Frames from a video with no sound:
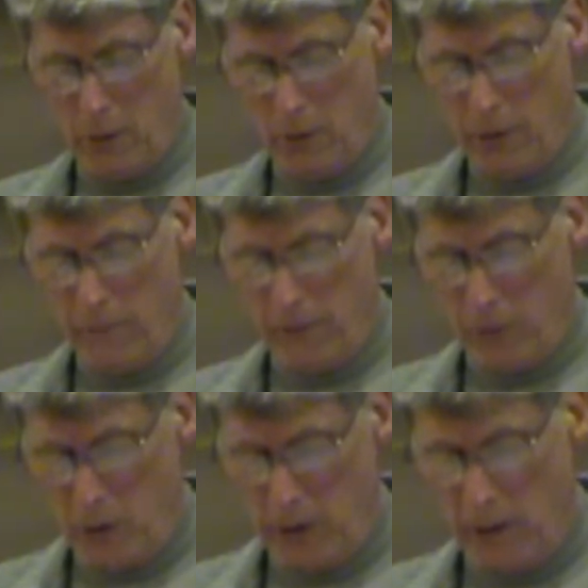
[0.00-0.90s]
or of the
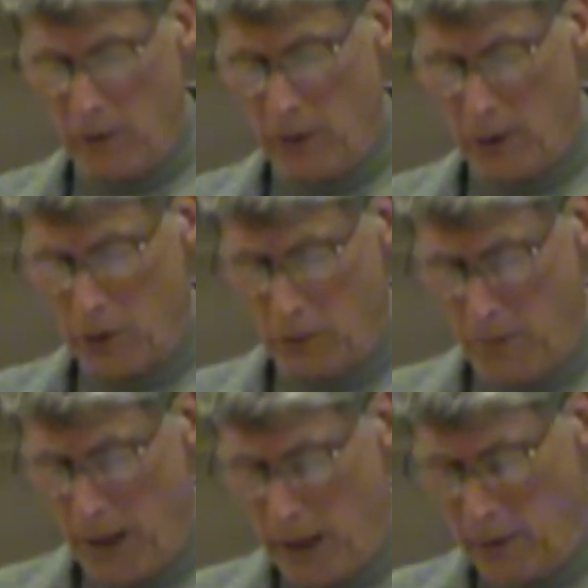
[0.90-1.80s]
14th century
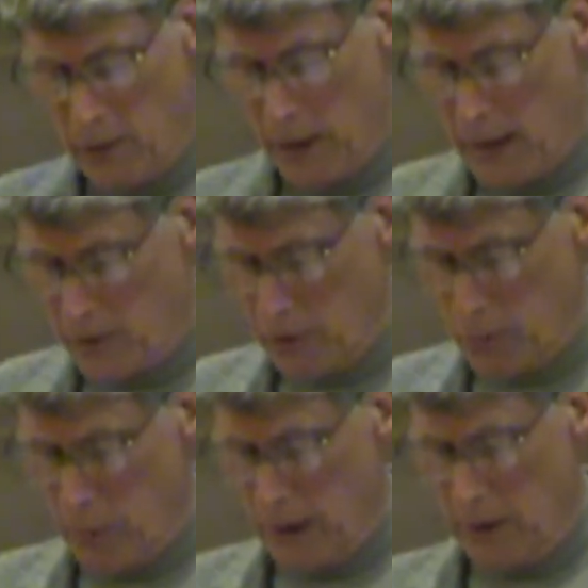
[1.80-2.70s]
Palace gossip
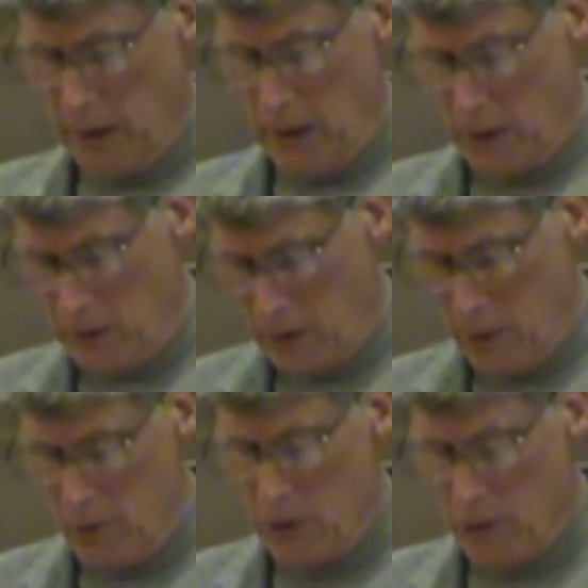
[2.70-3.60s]
about the
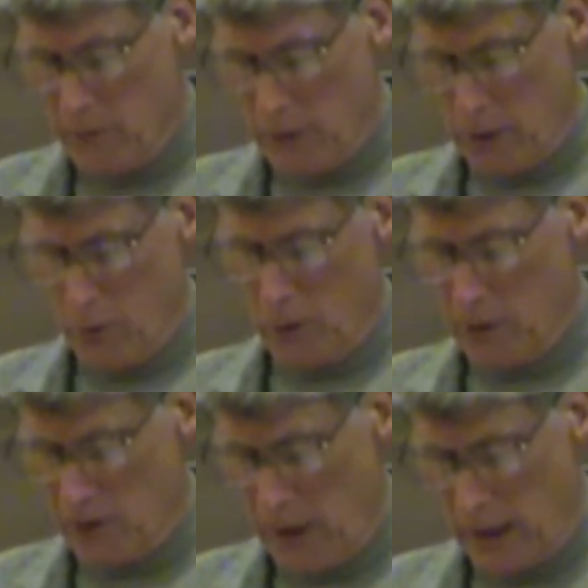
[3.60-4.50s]
execution of Edward
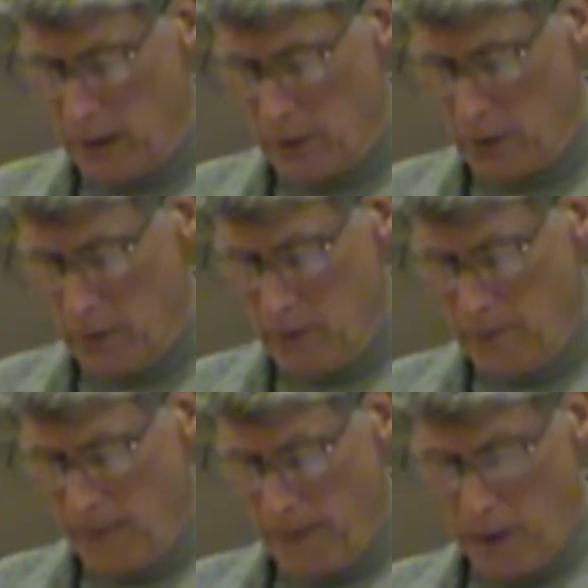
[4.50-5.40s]

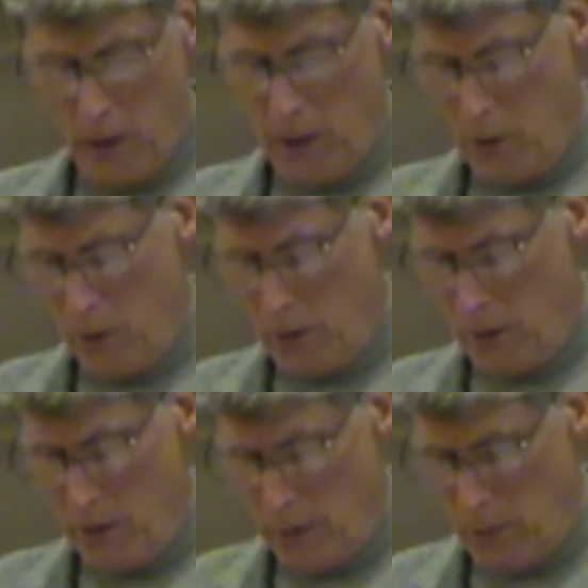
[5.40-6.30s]
II, or
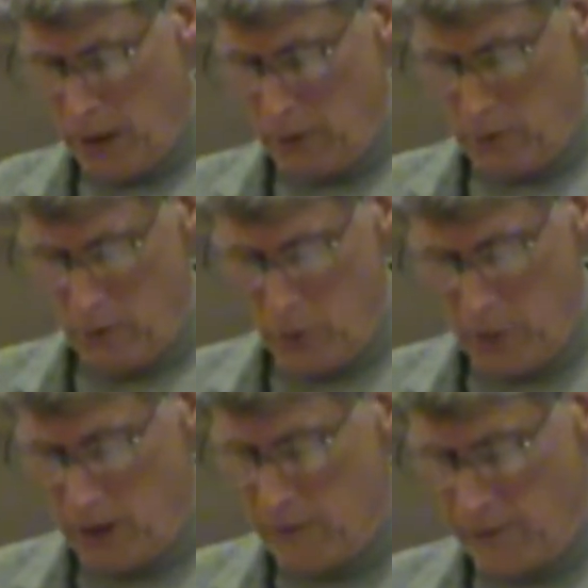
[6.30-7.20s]
about
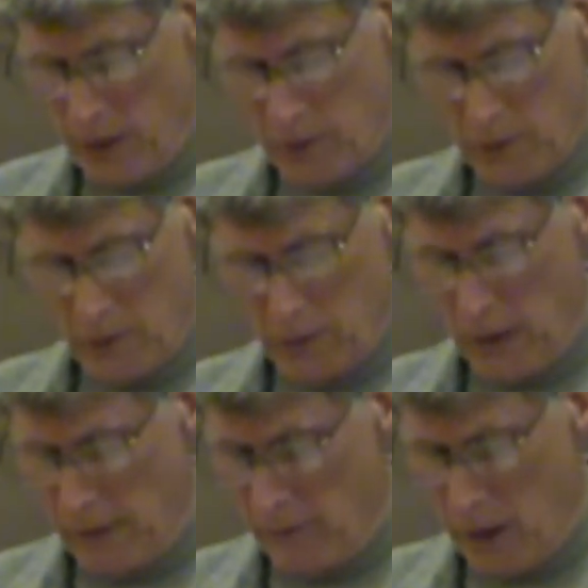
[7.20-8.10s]
Marie de France's
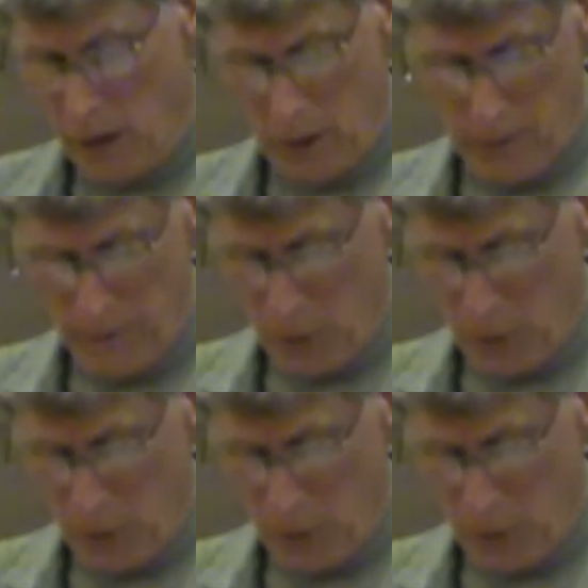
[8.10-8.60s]
Lamballe,